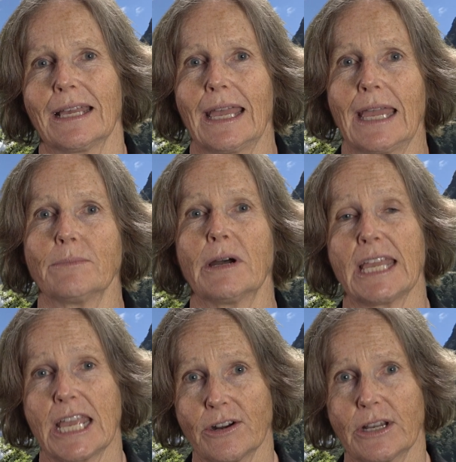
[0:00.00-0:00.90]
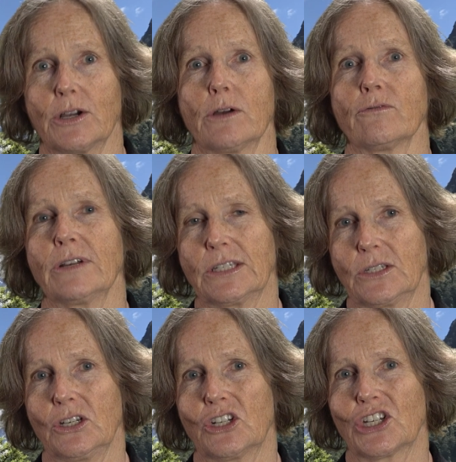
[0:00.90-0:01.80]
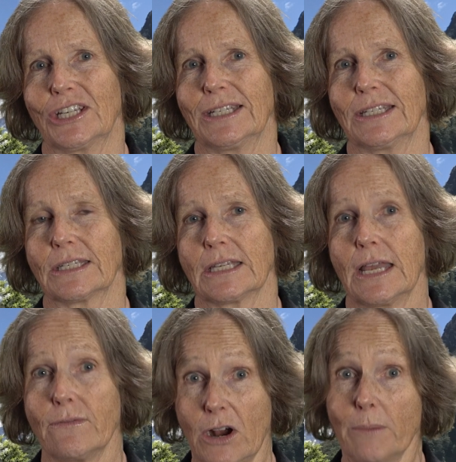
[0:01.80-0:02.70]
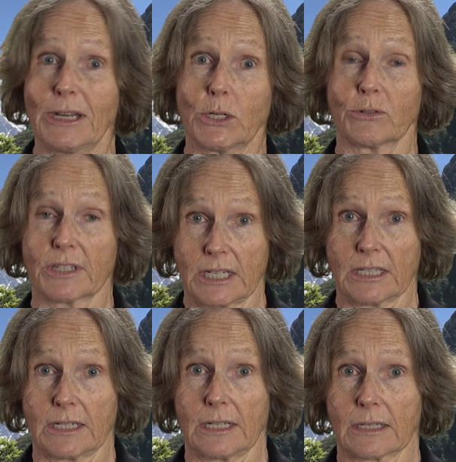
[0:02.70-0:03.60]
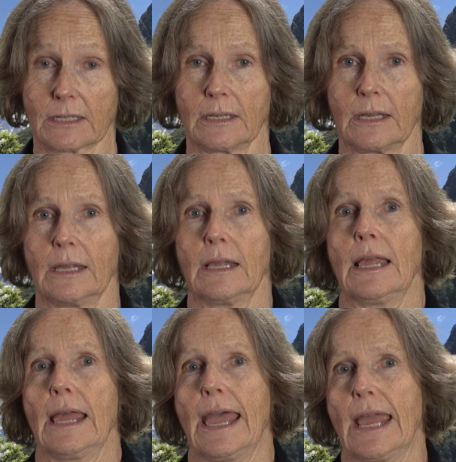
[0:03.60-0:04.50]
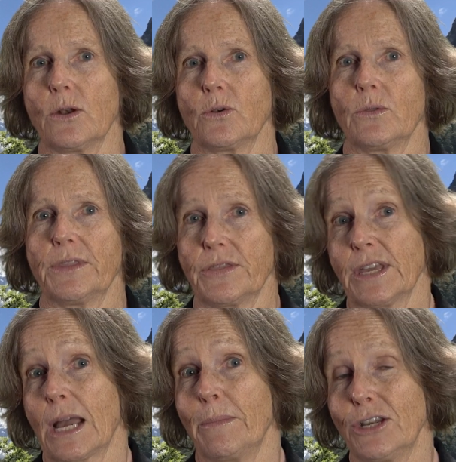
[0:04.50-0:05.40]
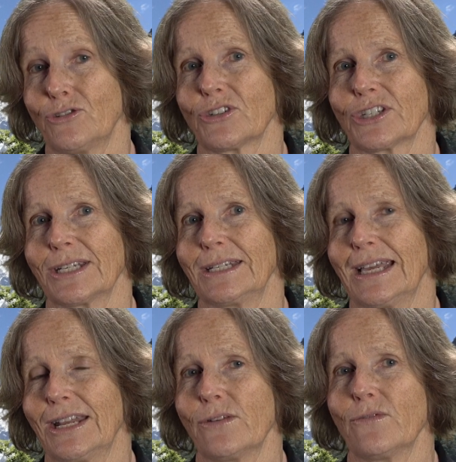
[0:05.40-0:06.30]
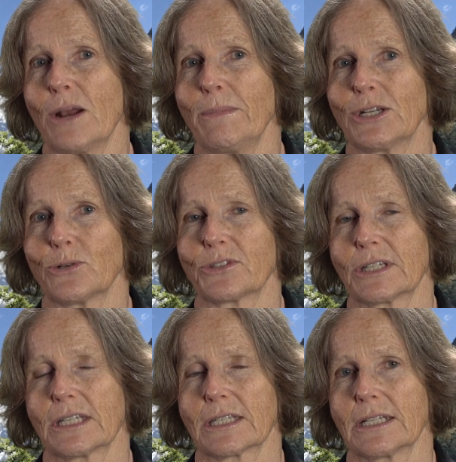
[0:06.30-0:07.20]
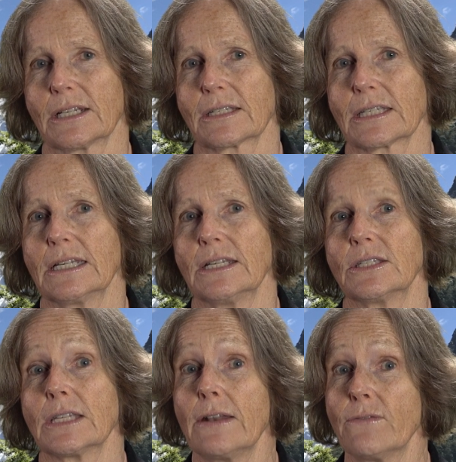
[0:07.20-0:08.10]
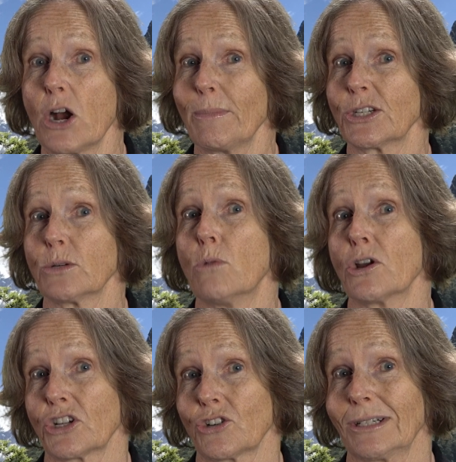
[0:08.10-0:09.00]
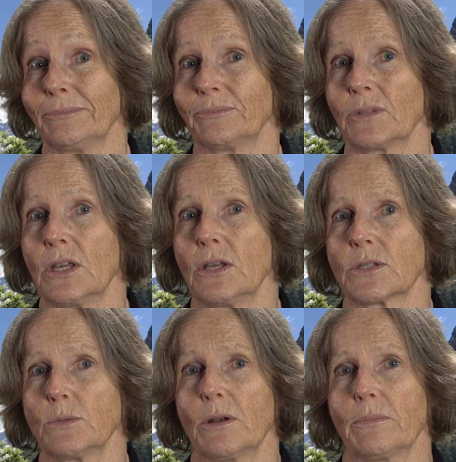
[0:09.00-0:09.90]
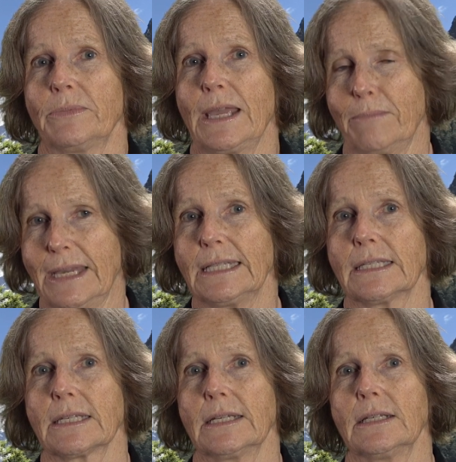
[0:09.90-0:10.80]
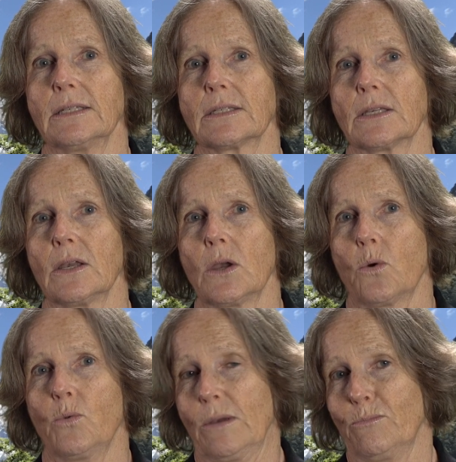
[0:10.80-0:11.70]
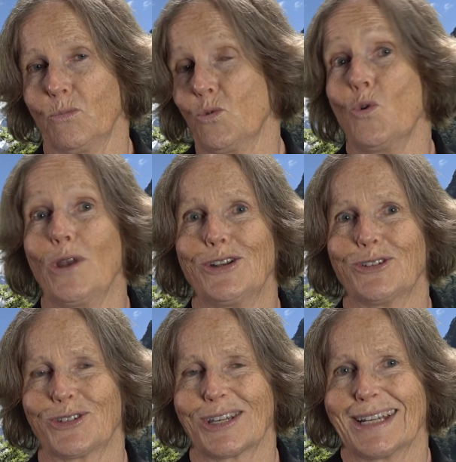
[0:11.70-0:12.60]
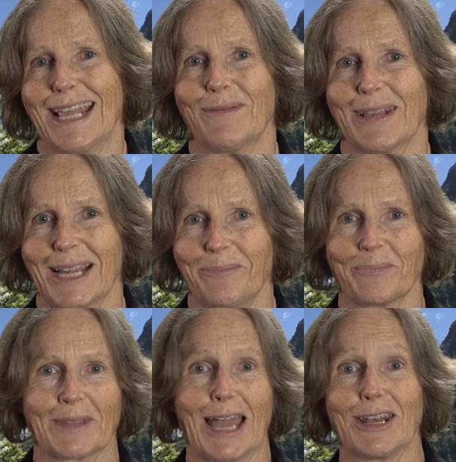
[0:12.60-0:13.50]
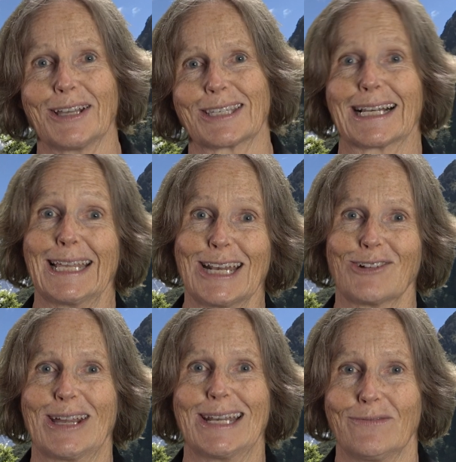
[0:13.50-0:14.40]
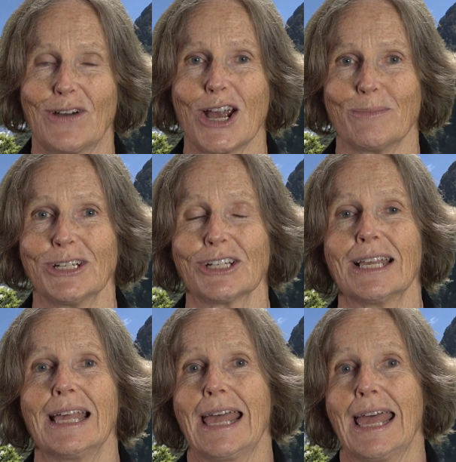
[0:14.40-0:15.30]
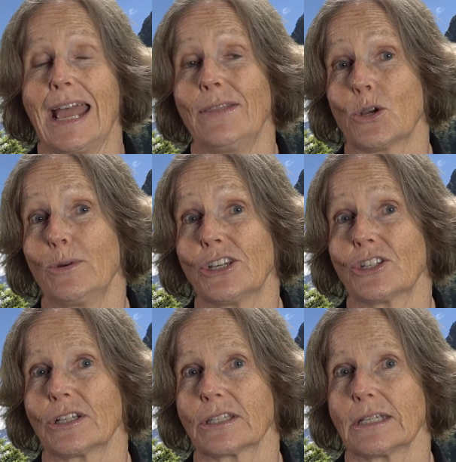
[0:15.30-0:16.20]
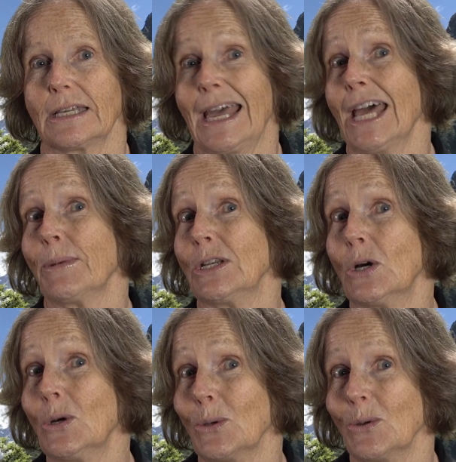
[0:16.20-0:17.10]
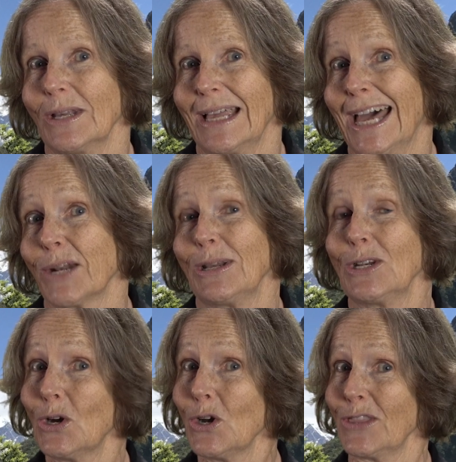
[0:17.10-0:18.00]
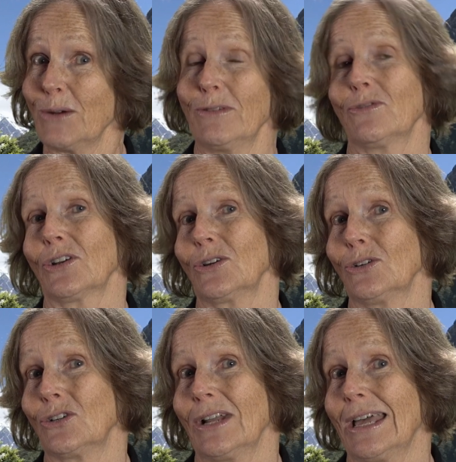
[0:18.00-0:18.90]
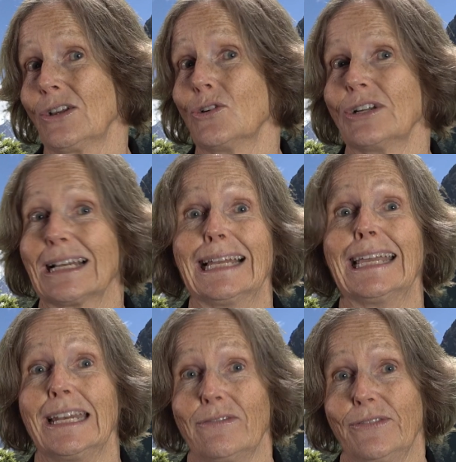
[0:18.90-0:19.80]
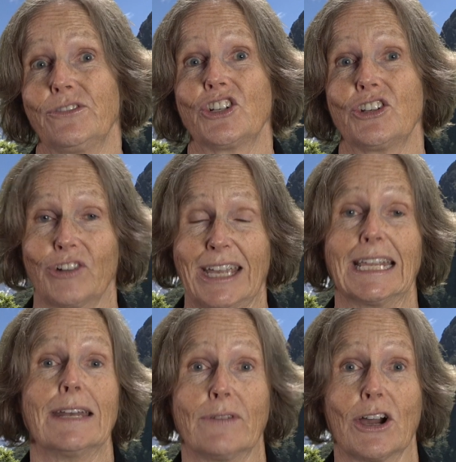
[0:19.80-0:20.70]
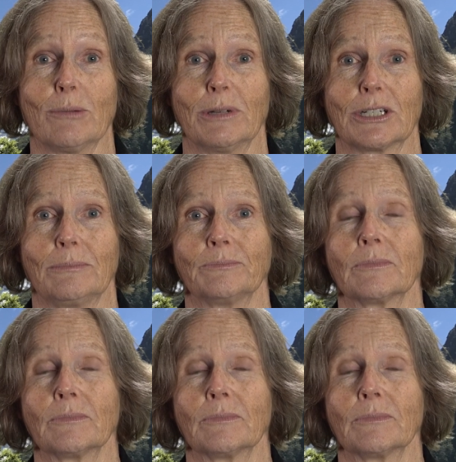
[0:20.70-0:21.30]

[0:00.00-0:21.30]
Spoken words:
And my area of research is environmental statistics. And the thing I'm interested in environmental statistics is environmental monitoring. So what that means is we're all interested in having a nice, clean, green environment. And the question is, how do we know? How do we know that we've got a good, clean, green environment?